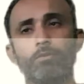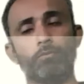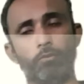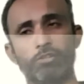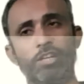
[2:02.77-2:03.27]

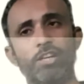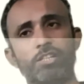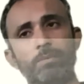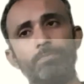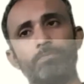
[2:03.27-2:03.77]
fourth
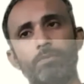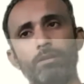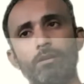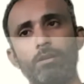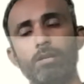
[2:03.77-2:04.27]
generation.
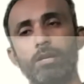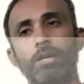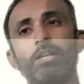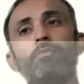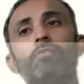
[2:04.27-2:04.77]

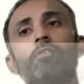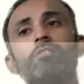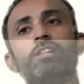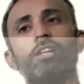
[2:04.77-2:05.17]
In a fourth